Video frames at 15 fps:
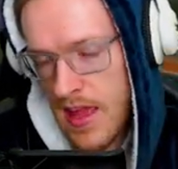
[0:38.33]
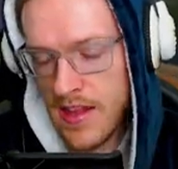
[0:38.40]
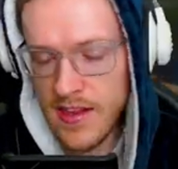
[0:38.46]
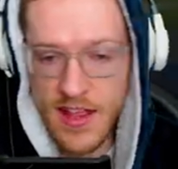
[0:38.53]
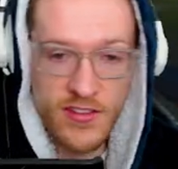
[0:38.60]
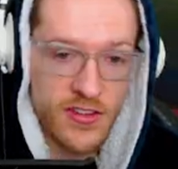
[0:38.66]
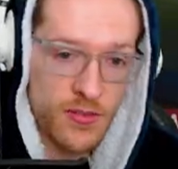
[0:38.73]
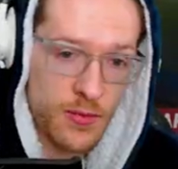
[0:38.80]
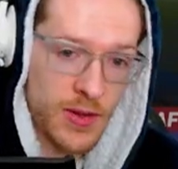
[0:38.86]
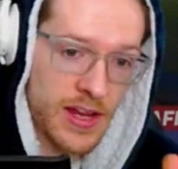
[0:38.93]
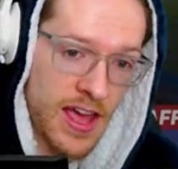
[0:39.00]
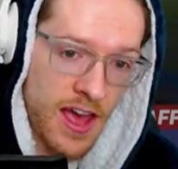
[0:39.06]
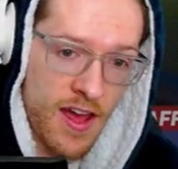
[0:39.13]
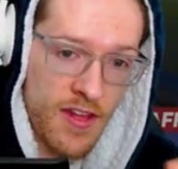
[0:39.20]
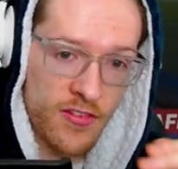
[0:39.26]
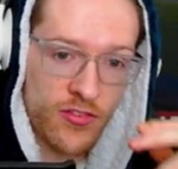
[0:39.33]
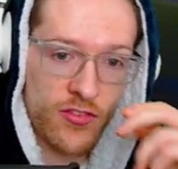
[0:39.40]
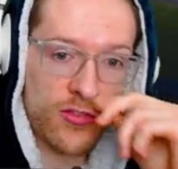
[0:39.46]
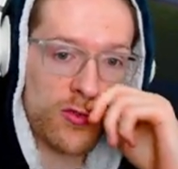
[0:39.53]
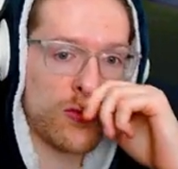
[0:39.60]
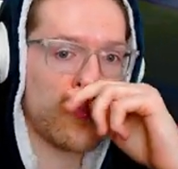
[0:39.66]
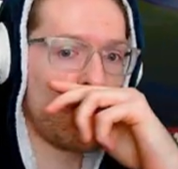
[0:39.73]
Let's see if we can get
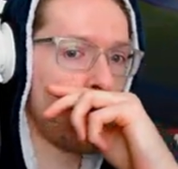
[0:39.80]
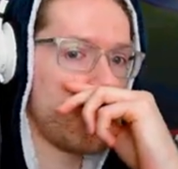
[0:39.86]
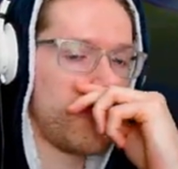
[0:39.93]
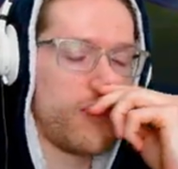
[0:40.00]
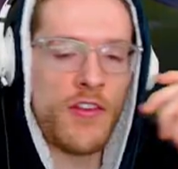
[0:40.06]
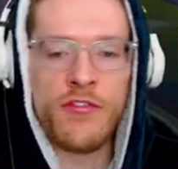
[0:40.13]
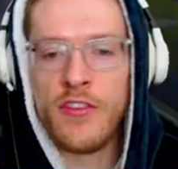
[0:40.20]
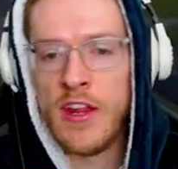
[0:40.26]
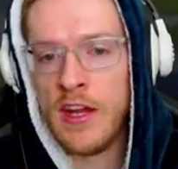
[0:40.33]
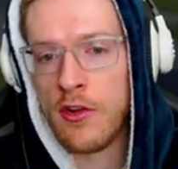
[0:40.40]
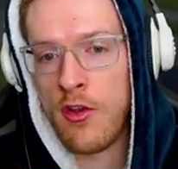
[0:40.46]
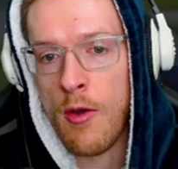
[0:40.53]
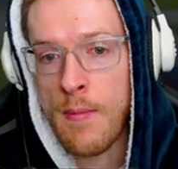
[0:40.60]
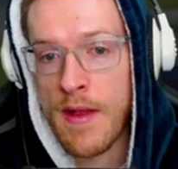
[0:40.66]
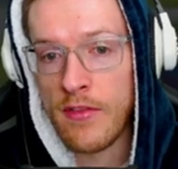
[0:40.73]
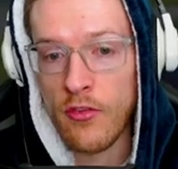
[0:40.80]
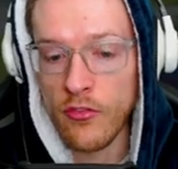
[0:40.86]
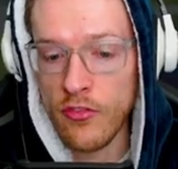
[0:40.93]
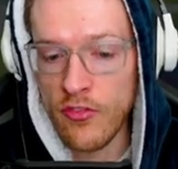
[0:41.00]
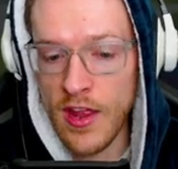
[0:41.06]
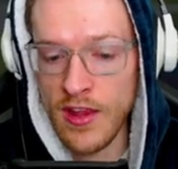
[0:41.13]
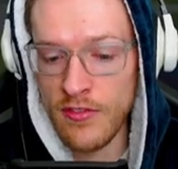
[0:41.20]
15 comments on
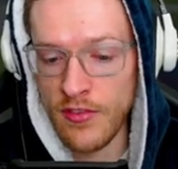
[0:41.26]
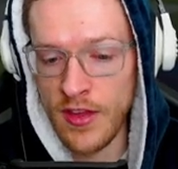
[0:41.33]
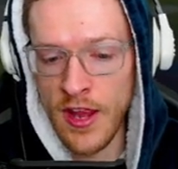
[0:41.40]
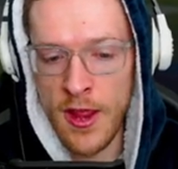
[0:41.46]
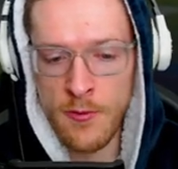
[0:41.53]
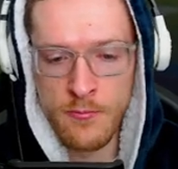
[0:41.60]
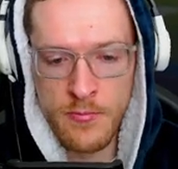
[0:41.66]
today's video.